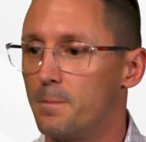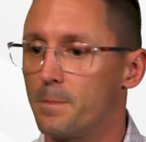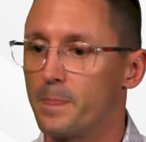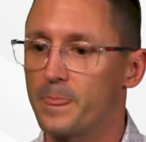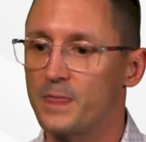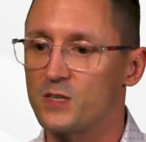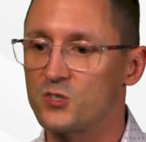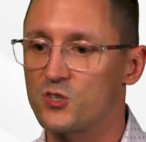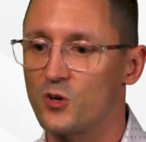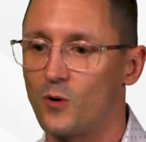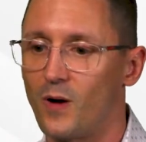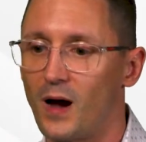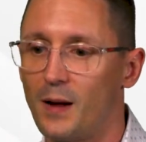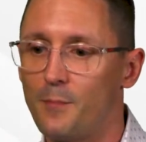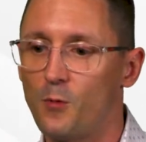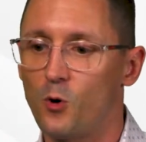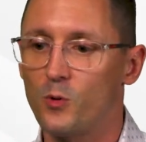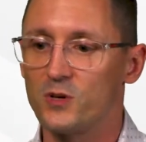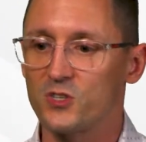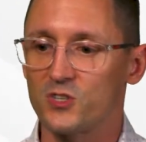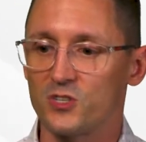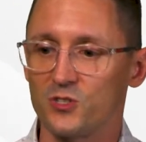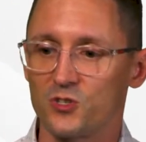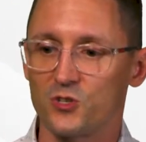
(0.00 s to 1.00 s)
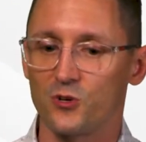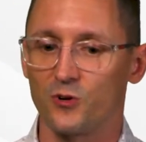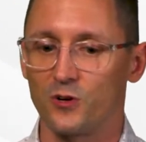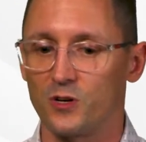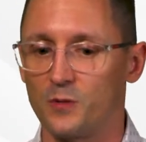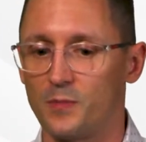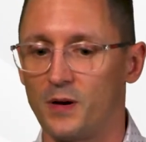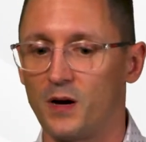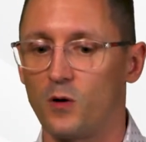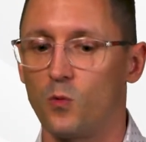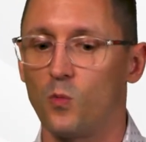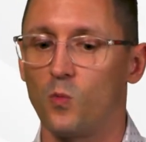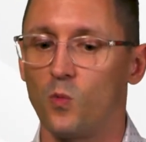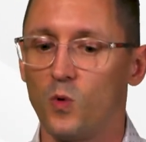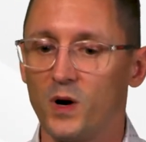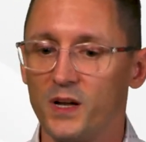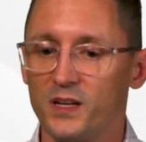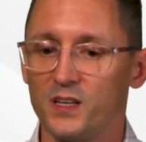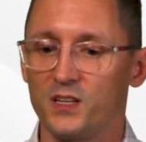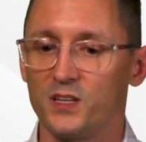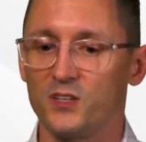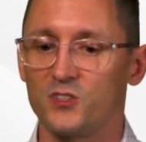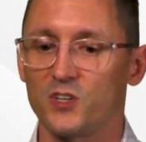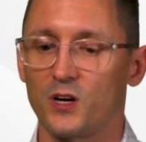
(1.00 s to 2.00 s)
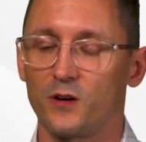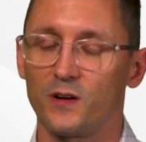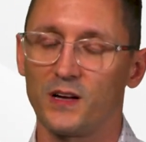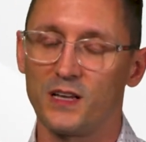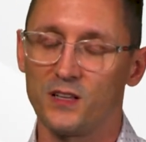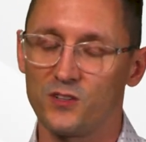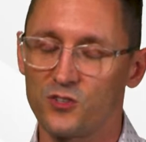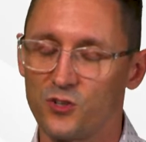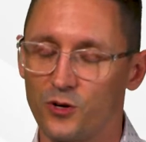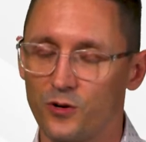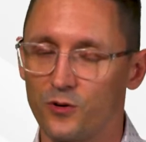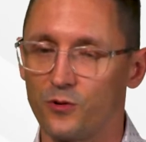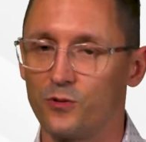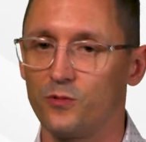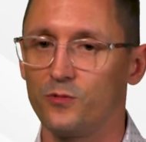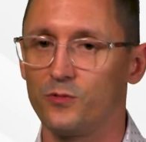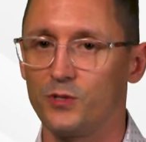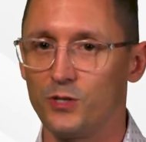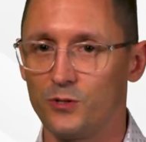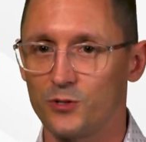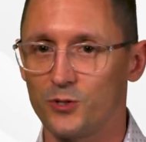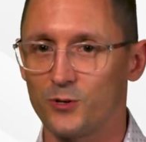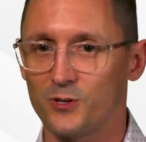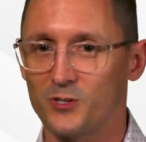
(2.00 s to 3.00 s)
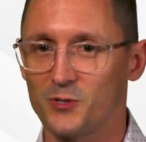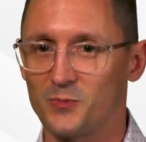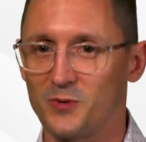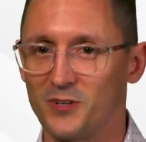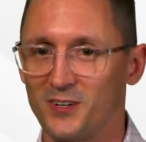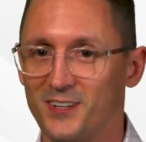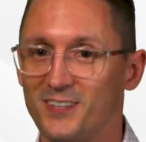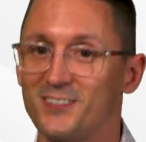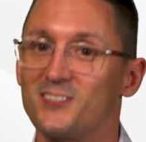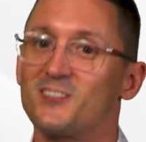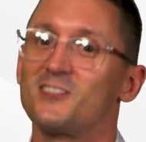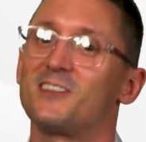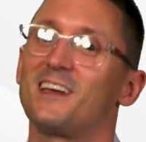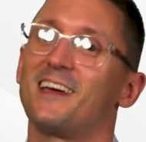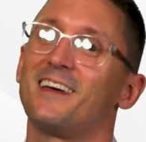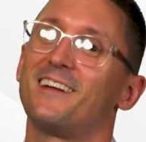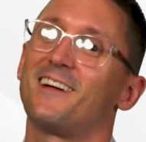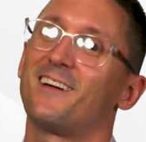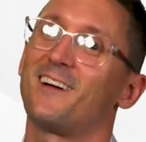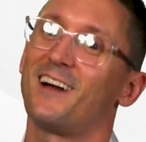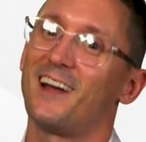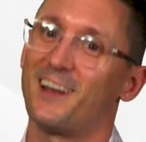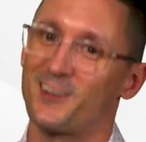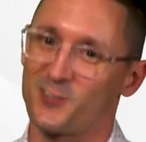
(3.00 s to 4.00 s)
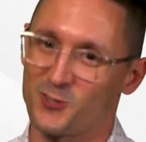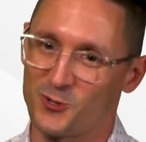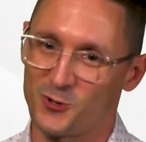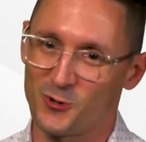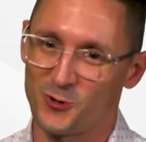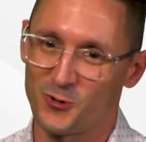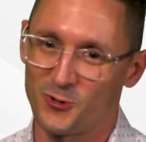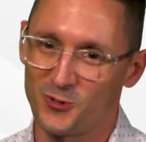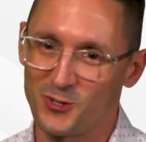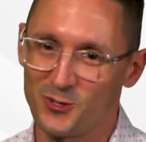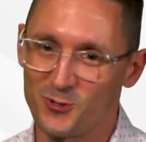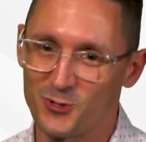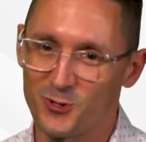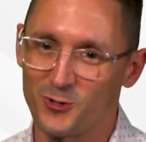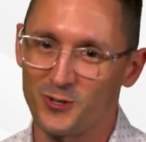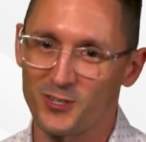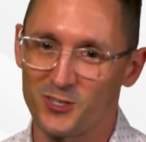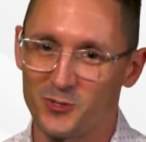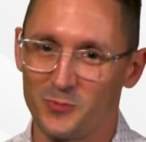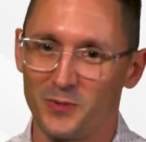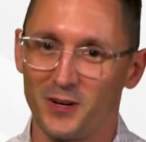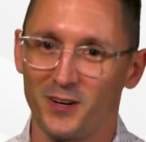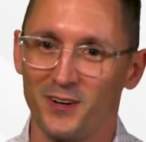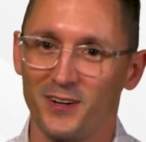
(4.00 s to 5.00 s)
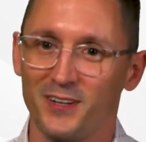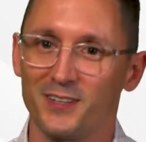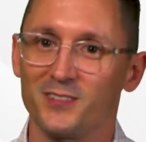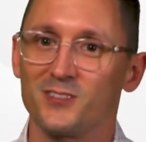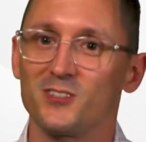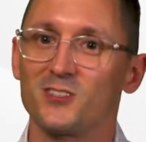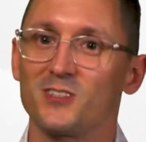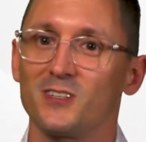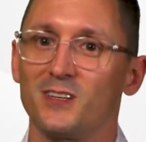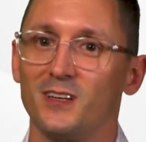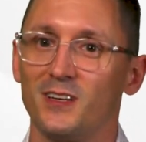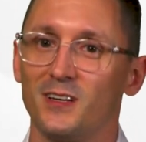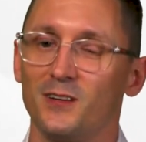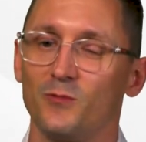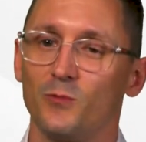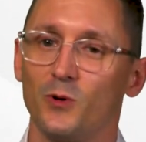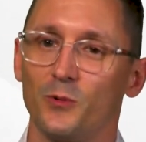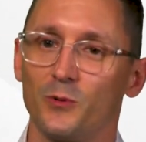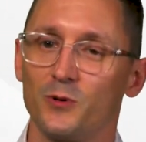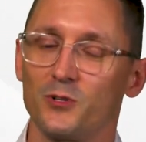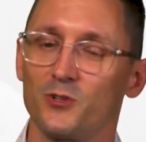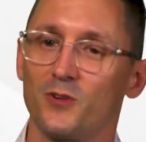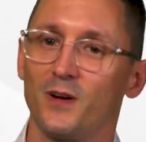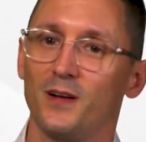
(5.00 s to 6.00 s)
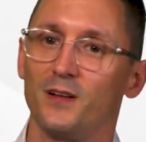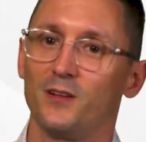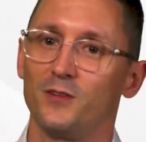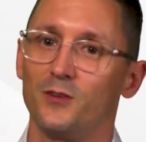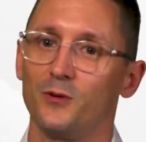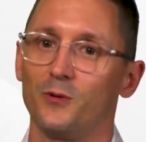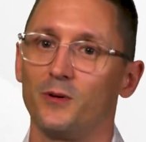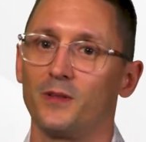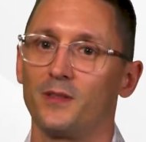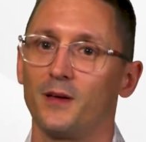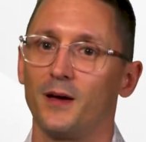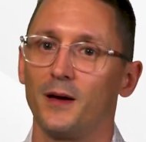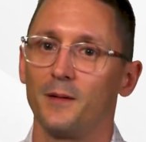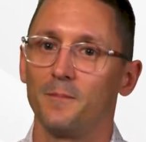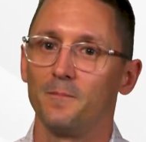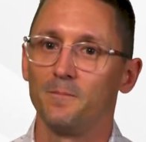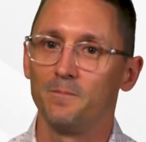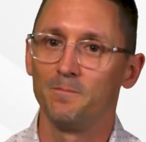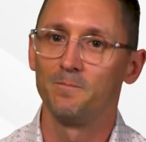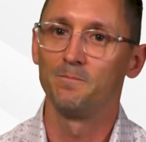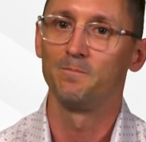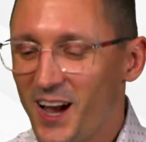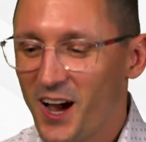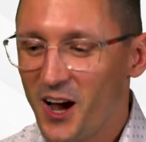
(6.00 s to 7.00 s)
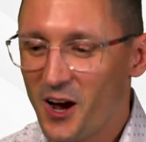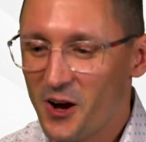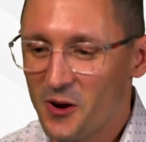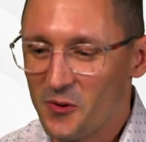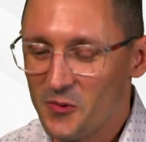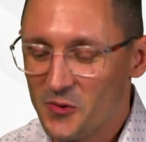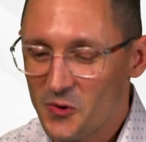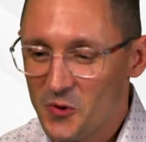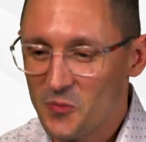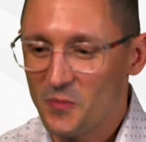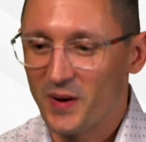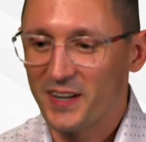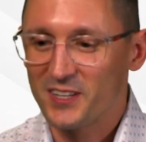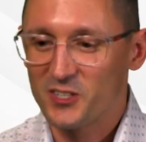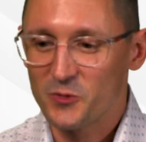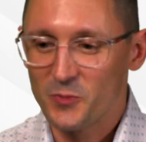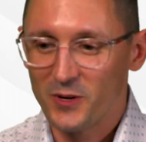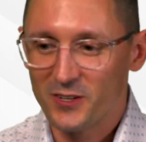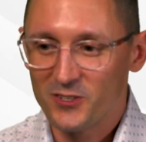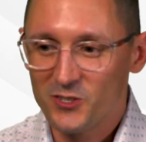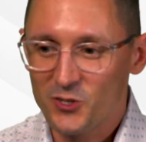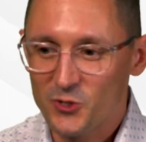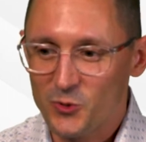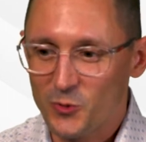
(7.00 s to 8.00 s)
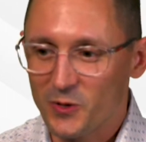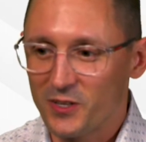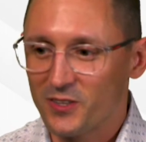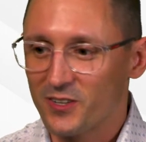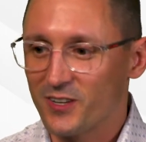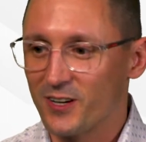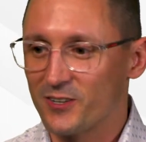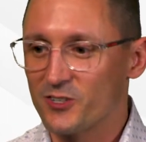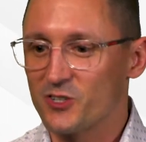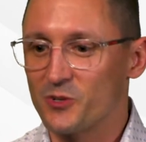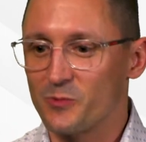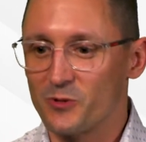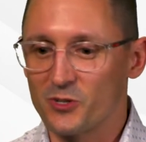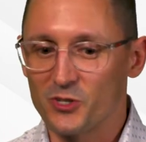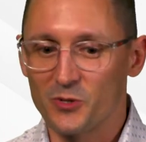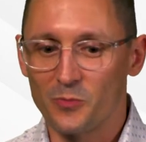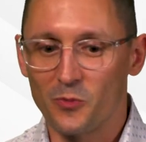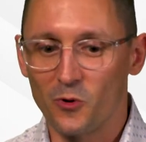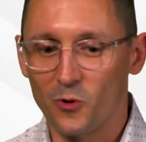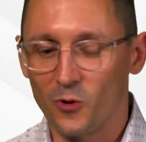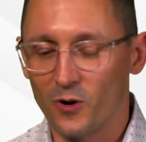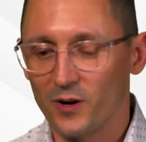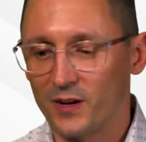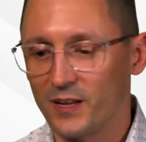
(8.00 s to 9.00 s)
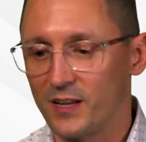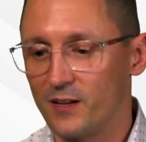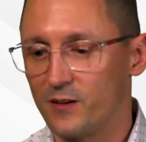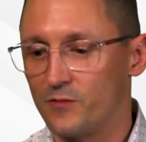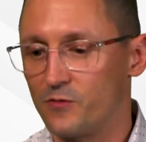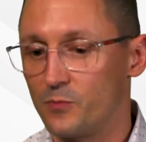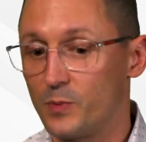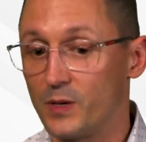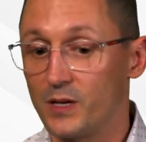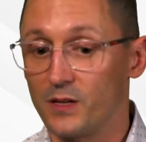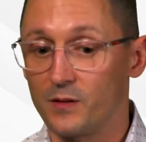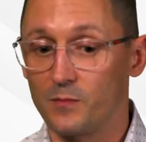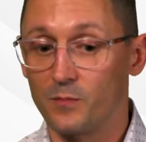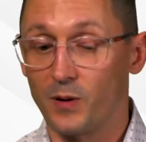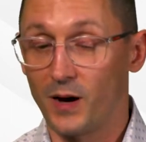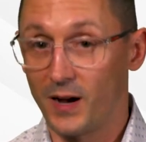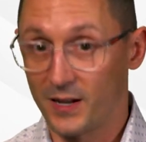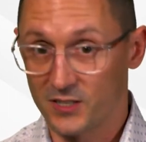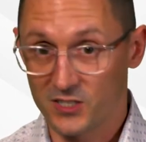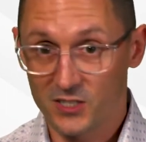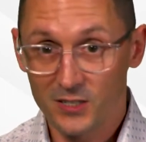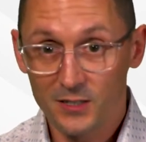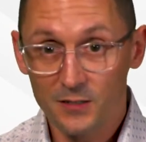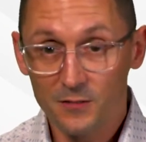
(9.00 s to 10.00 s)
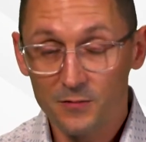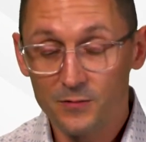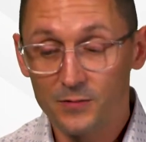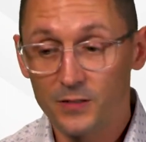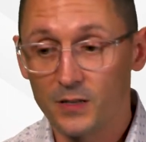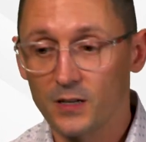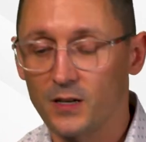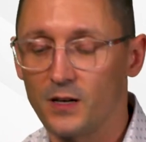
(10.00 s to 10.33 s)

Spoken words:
So I'm always concerned about what is our internal user experience and our external user experience and what we're trying to do with that. My experiences with customer support have been positive.